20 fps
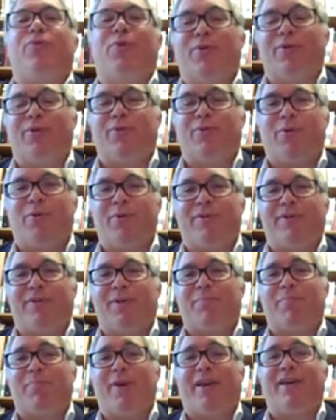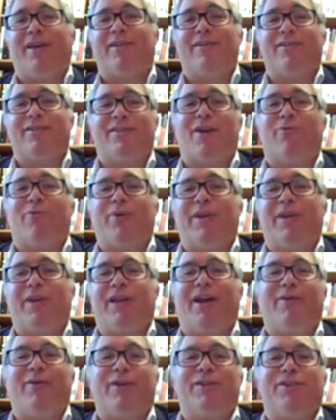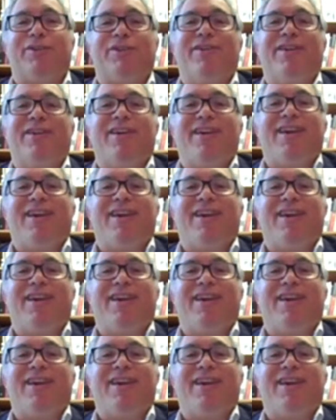quote unquote, that Beckett is not really Irish.